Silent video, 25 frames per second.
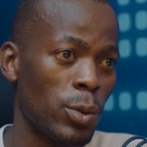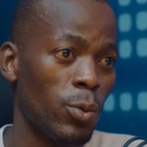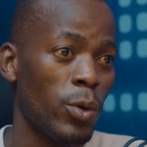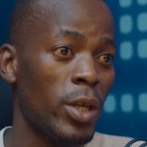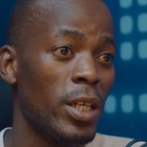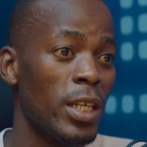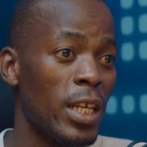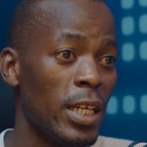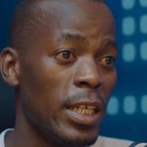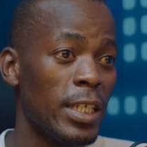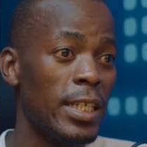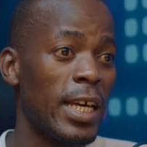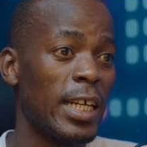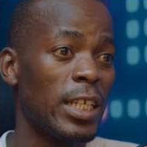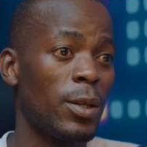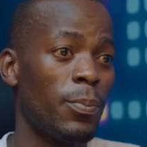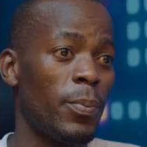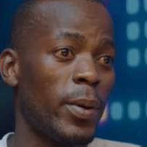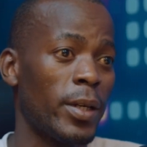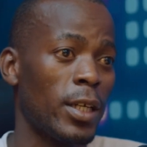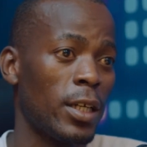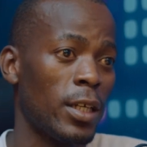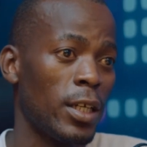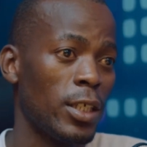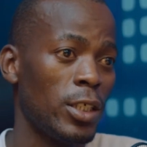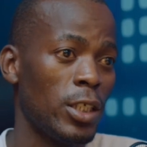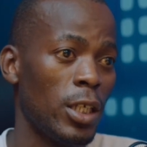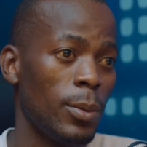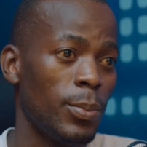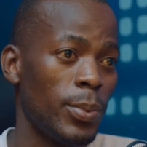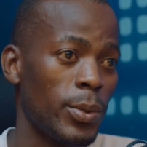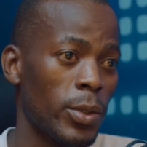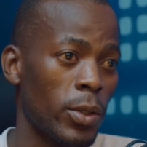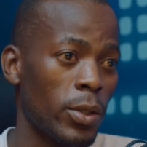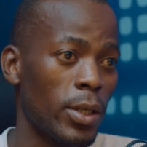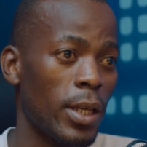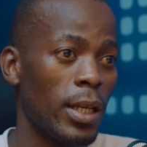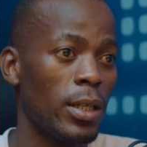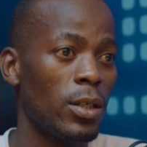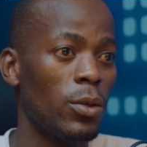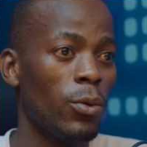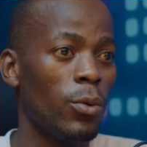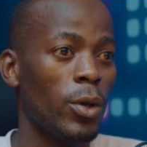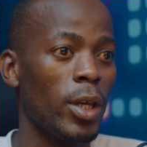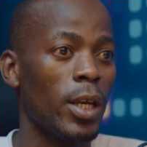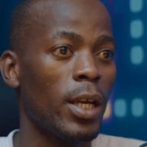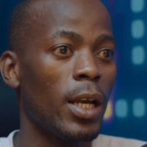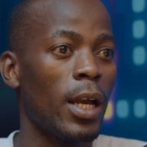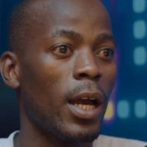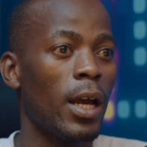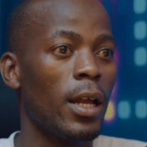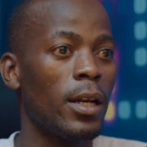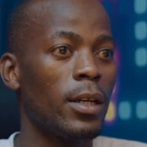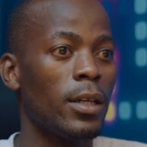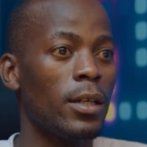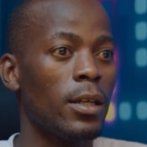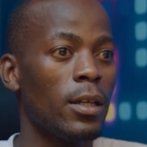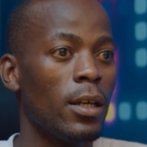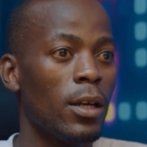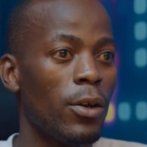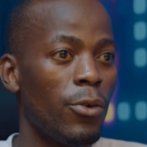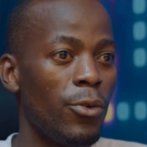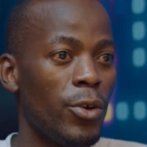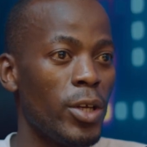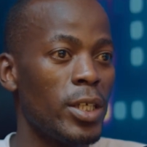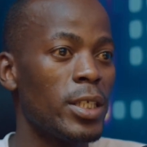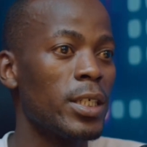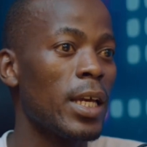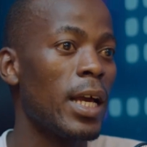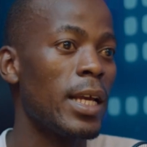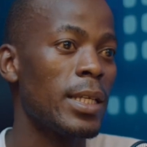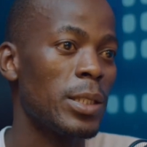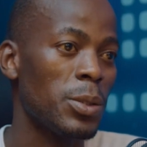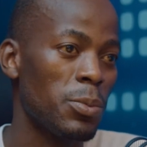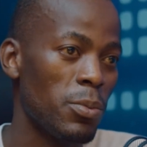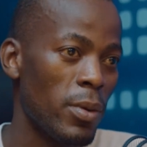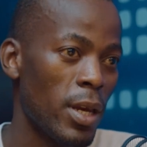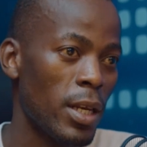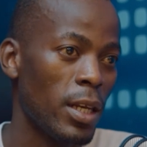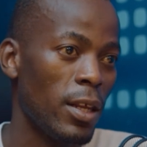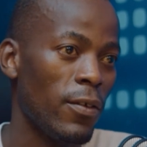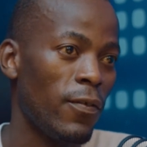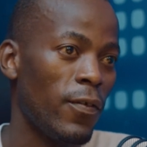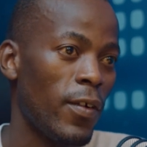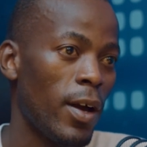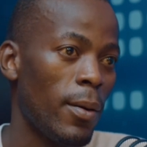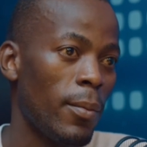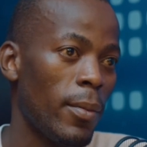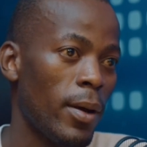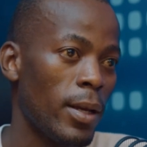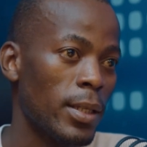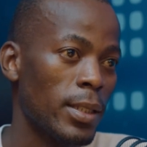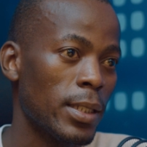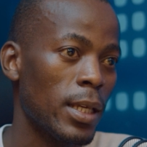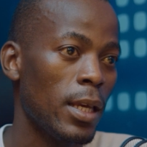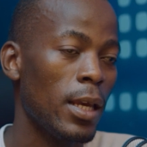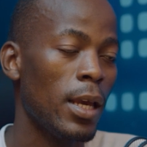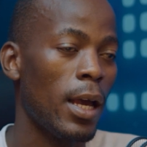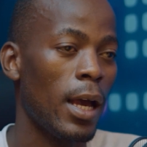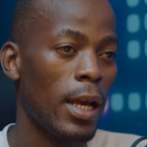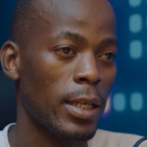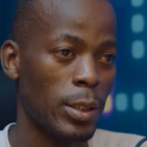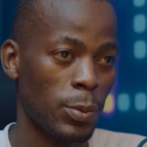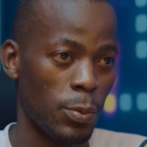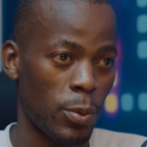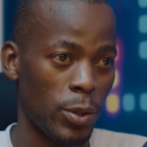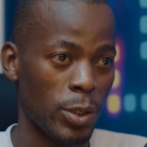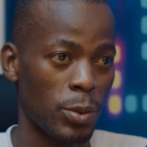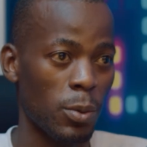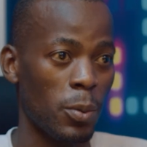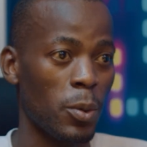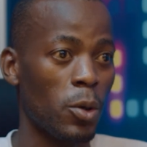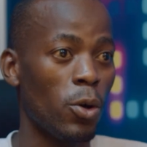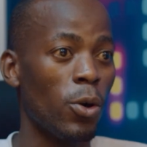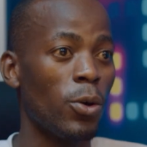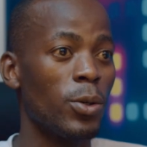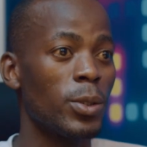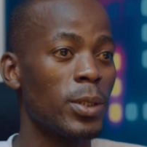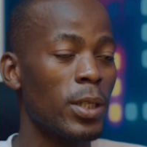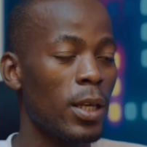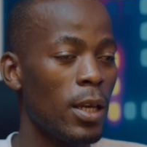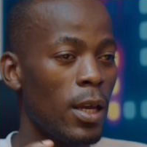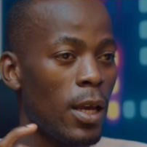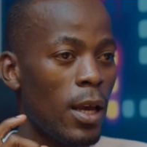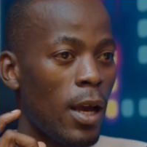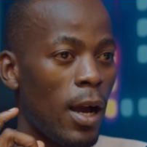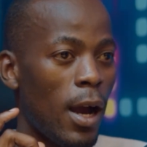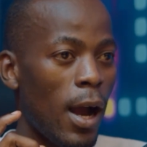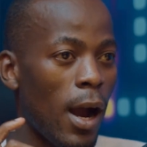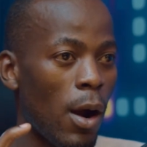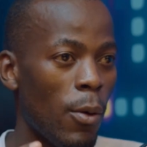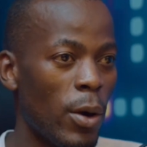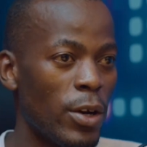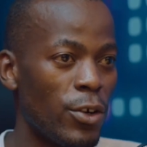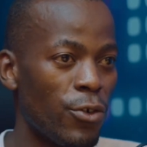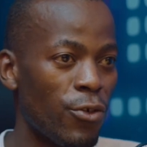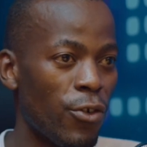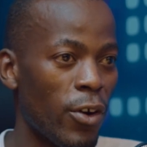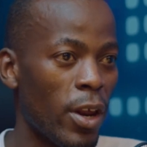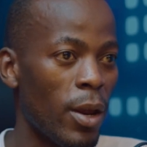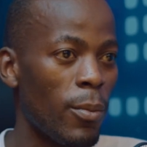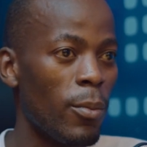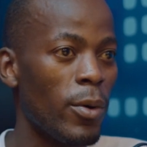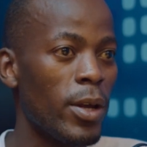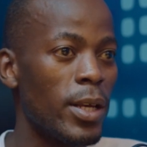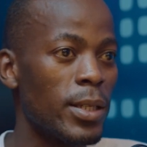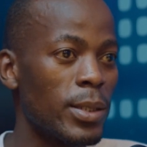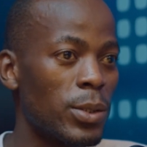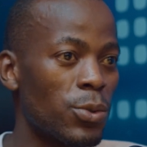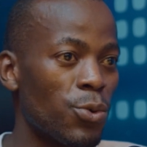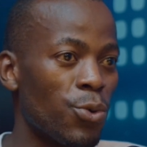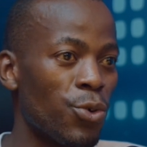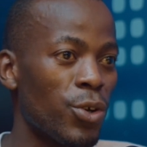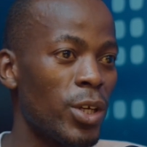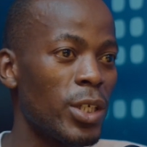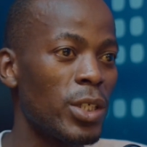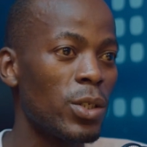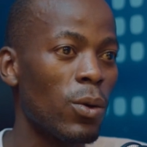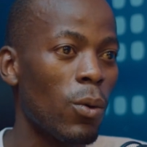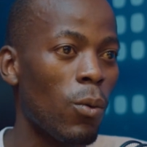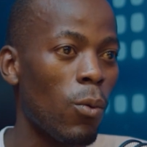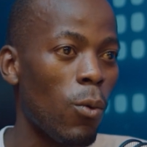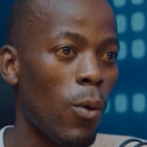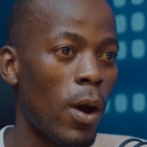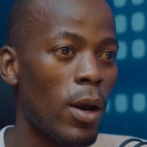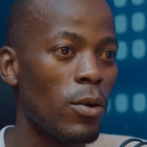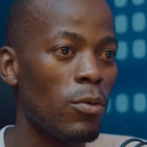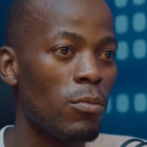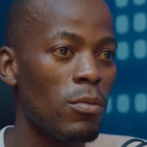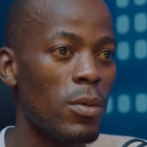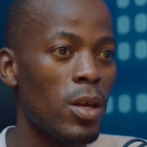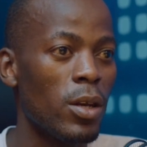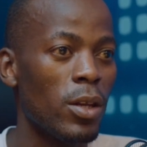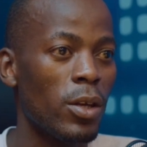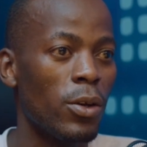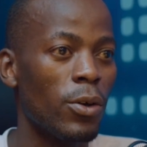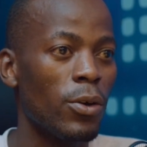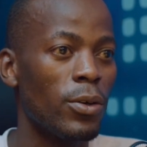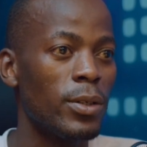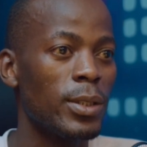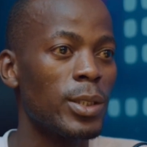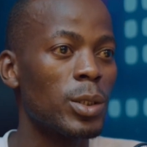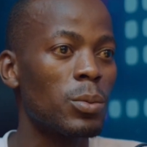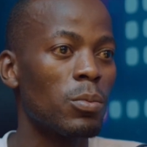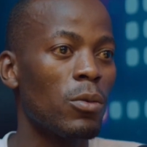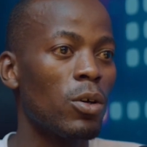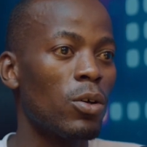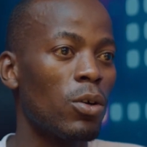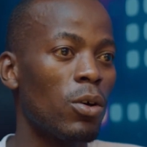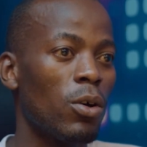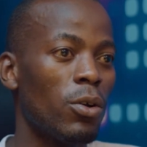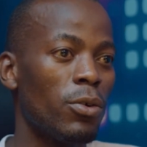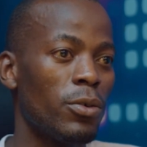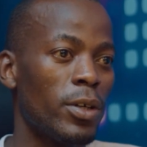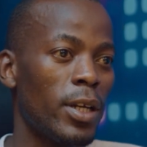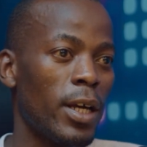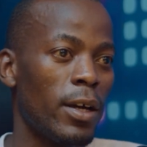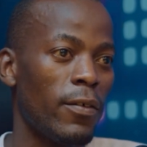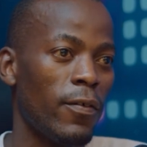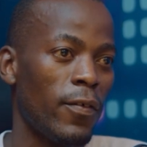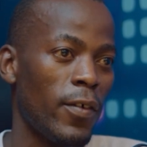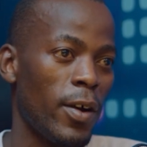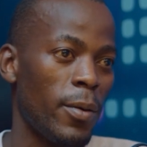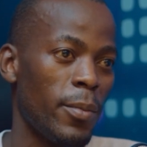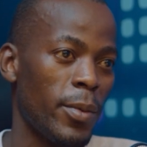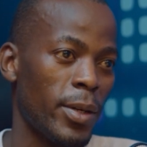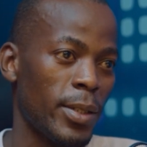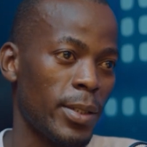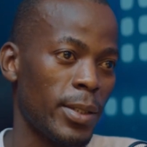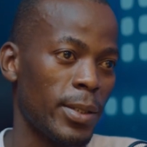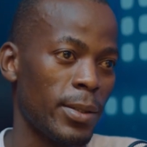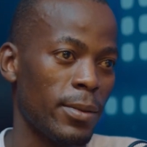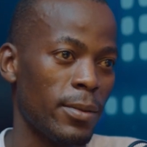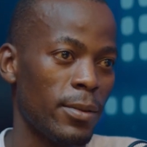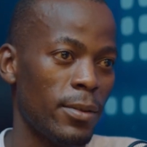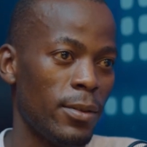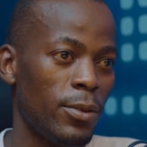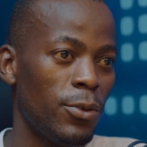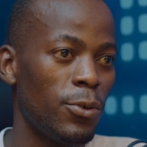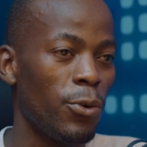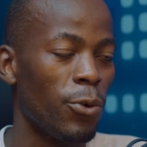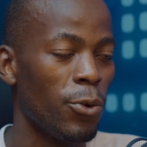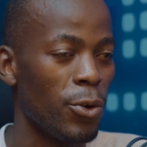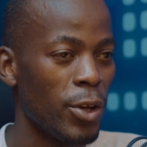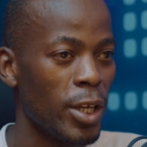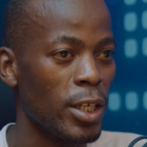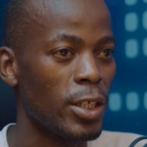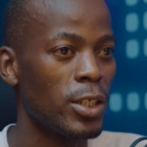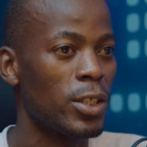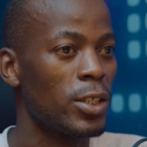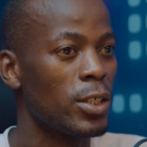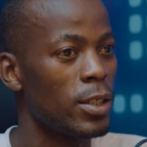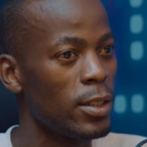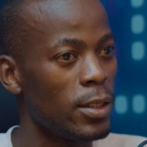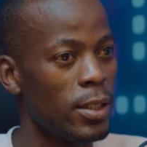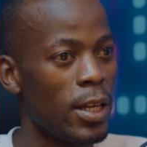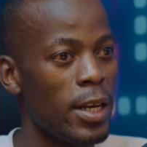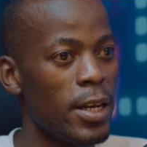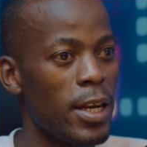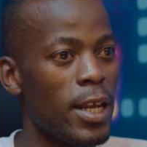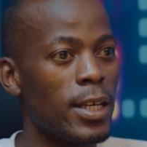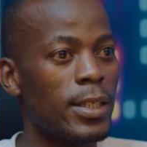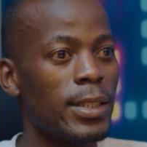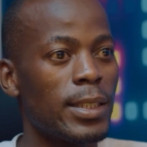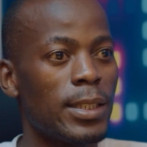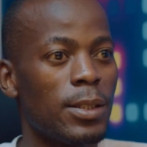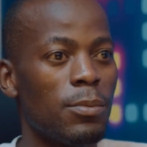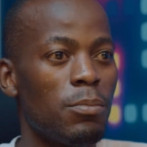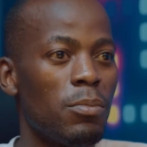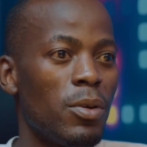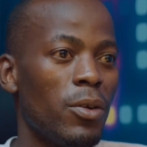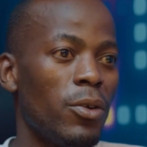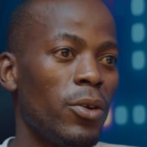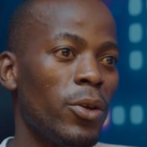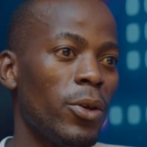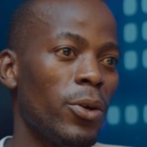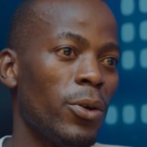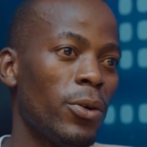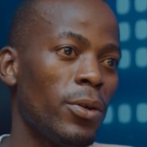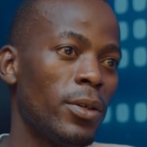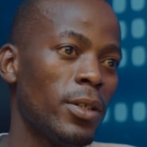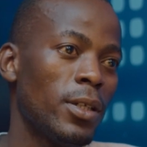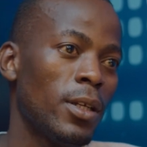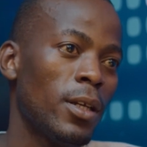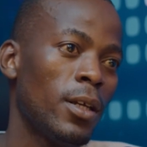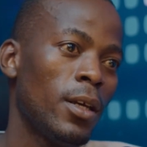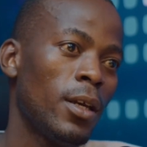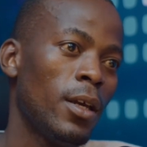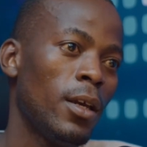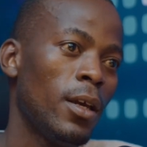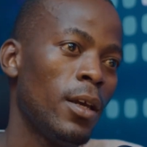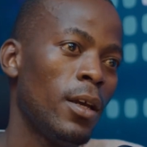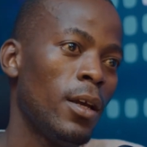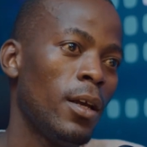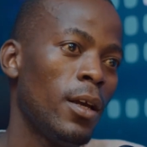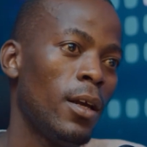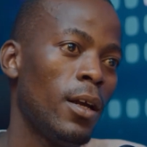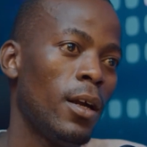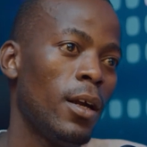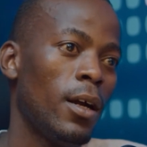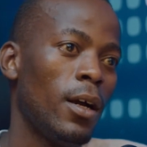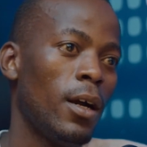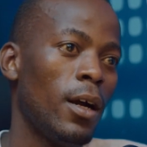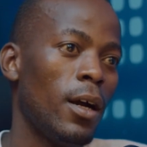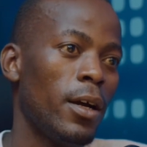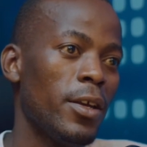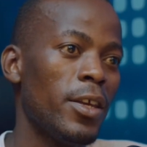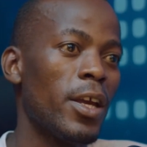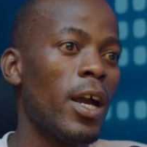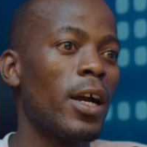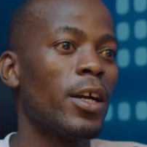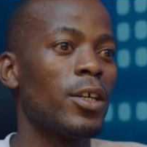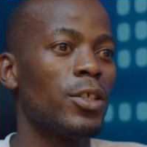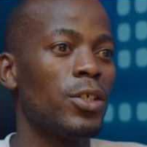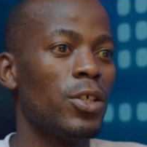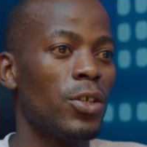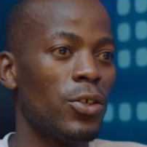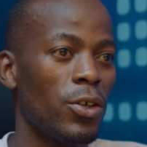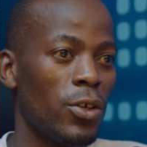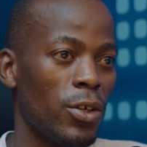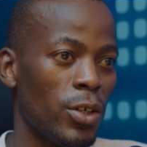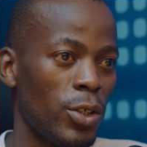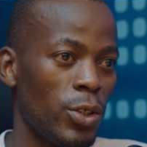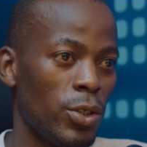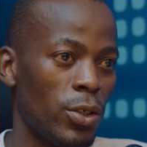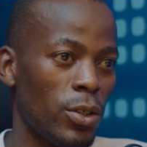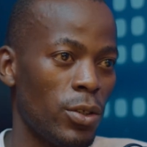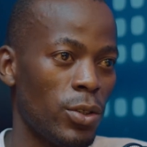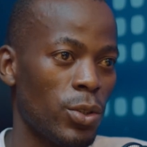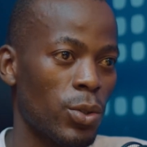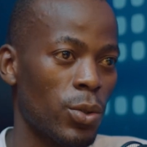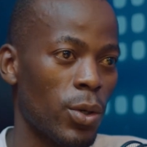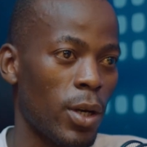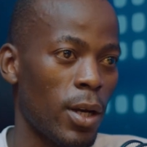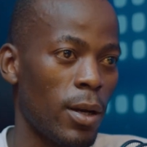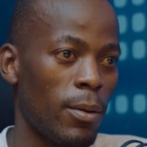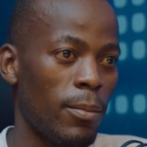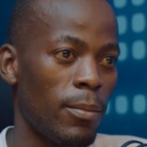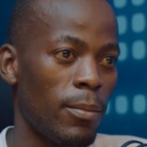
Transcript: We need that partnership, so that we can reach as many farmers as possible, because our dream is to reach 1 million smallholder farmers, to reach the next billion young generation to come.